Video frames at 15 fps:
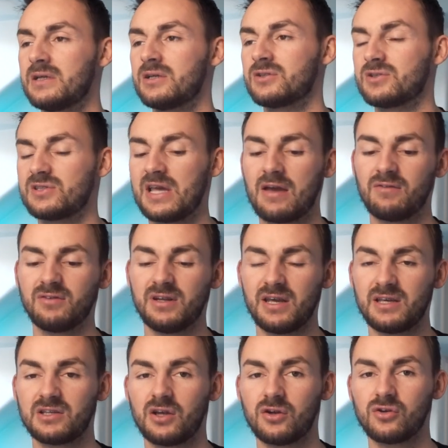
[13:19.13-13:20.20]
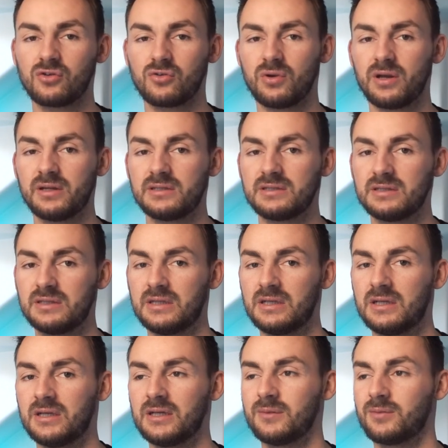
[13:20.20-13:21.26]
So 7 days, 100 quid
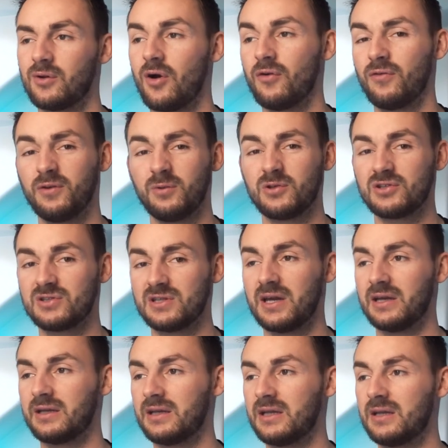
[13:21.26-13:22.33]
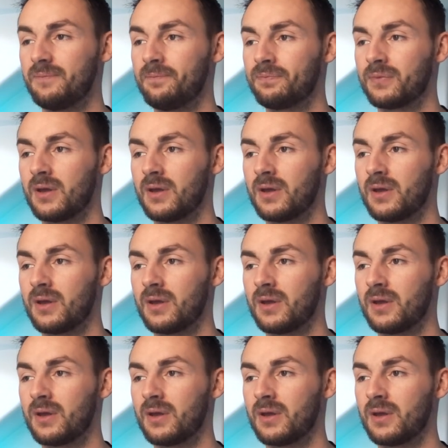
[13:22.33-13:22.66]
profit, which is tiny,